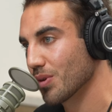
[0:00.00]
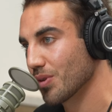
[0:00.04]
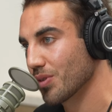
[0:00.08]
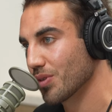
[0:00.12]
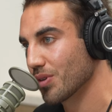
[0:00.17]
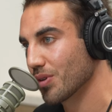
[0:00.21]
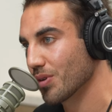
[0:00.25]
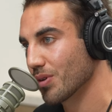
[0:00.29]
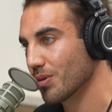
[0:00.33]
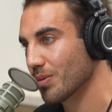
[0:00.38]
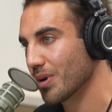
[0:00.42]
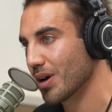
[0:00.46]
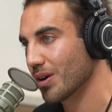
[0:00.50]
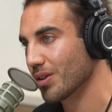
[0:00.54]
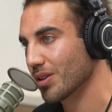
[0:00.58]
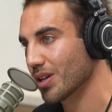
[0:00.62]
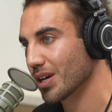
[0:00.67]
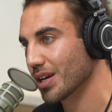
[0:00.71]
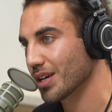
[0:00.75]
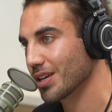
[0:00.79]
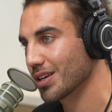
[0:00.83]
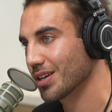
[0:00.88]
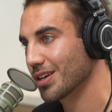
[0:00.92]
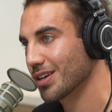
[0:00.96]
with you about
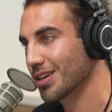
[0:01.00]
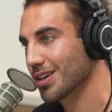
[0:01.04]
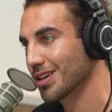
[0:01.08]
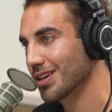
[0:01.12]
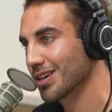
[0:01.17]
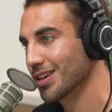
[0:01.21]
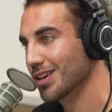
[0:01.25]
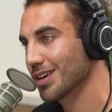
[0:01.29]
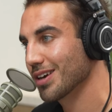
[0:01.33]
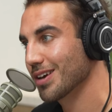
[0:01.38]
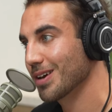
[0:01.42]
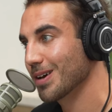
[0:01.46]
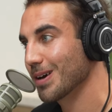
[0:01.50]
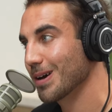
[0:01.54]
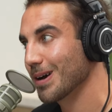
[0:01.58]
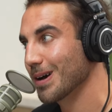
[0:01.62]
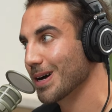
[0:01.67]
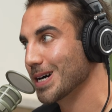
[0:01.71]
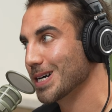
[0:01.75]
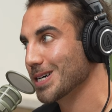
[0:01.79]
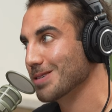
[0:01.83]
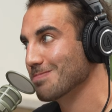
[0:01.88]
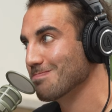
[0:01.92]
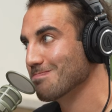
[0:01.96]
like,
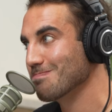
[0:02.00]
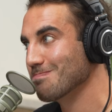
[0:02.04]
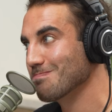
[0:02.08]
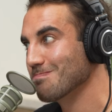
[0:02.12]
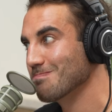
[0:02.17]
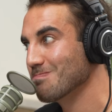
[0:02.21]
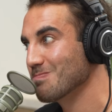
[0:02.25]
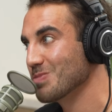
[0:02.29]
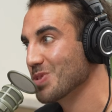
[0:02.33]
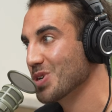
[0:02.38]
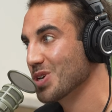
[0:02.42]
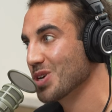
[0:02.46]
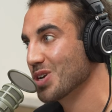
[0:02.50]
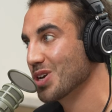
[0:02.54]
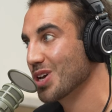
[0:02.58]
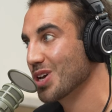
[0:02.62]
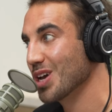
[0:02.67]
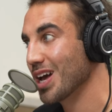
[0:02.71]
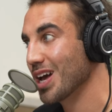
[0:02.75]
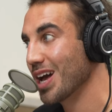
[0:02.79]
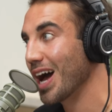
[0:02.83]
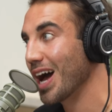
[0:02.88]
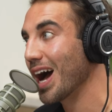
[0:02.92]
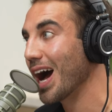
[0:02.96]
um,
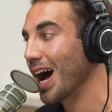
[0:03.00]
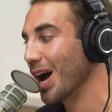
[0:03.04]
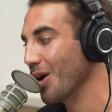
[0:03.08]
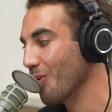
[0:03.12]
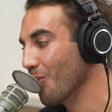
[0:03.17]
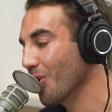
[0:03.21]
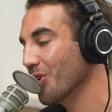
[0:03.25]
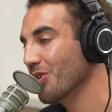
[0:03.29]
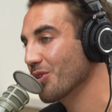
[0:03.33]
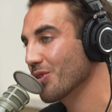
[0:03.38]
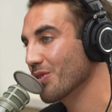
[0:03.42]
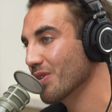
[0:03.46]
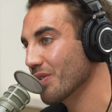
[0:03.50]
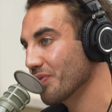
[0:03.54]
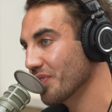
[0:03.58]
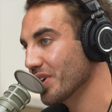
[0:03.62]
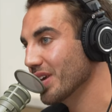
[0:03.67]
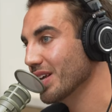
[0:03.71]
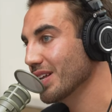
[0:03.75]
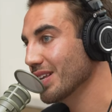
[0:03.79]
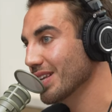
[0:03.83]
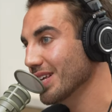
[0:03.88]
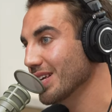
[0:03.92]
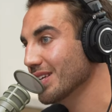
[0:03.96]
I wonder if
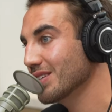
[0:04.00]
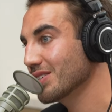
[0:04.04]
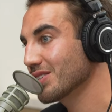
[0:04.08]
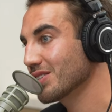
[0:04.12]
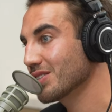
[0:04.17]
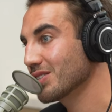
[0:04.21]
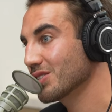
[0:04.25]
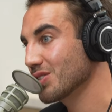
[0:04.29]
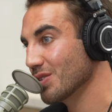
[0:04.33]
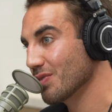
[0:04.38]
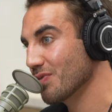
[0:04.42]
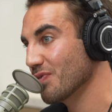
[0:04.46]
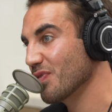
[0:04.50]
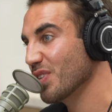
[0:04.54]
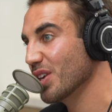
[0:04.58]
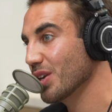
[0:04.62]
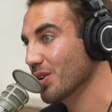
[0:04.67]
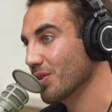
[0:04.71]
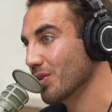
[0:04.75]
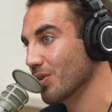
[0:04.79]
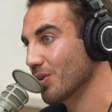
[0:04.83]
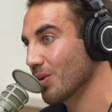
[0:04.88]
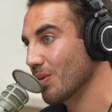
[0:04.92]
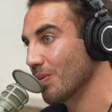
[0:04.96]
he needs to
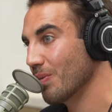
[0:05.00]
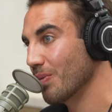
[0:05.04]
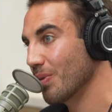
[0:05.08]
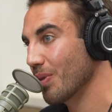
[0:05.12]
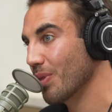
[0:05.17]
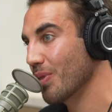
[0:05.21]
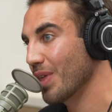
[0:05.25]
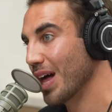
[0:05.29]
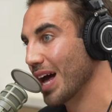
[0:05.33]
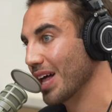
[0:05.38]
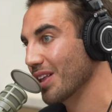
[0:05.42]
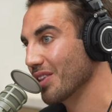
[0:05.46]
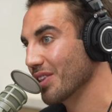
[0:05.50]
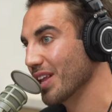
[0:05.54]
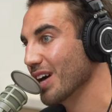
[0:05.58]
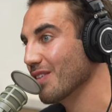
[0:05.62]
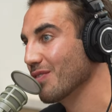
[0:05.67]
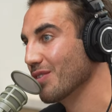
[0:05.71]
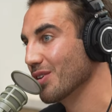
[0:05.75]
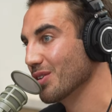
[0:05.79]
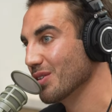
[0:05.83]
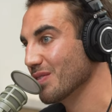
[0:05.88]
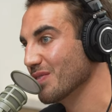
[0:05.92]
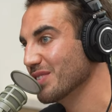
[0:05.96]
feel that
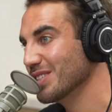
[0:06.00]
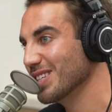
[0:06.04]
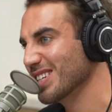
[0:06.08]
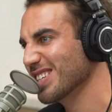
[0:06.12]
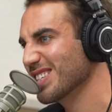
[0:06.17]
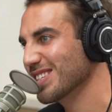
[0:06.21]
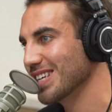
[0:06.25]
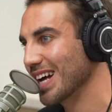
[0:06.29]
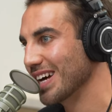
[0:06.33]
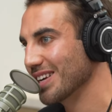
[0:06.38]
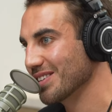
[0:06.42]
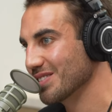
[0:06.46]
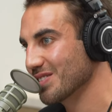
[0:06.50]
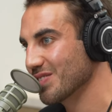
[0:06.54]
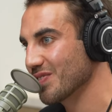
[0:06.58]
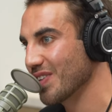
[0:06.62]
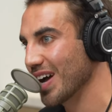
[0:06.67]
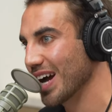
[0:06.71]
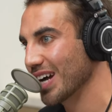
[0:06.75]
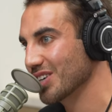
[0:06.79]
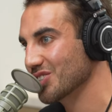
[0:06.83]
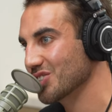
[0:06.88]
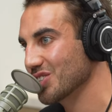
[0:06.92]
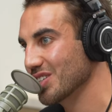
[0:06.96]
level of
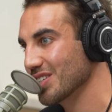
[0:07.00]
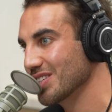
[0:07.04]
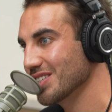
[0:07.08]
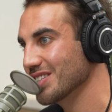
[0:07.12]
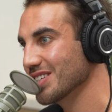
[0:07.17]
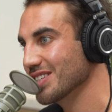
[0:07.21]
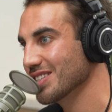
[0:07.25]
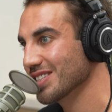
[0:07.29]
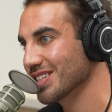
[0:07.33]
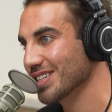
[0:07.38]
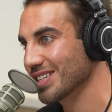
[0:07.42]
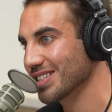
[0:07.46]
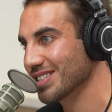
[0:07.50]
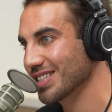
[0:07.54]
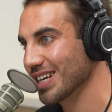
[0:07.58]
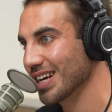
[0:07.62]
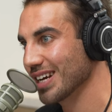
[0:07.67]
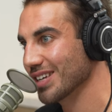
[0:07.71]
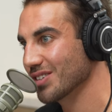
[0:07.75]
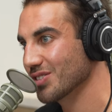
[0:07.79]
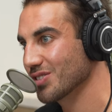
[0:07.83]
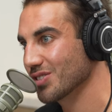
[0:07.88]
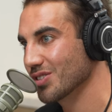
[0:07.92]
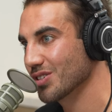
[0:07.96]
dissatisfaction,
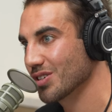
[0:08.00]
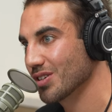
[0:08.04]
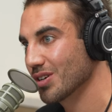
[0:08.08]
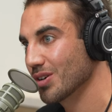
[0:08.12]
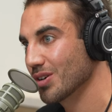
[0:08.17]
discontent.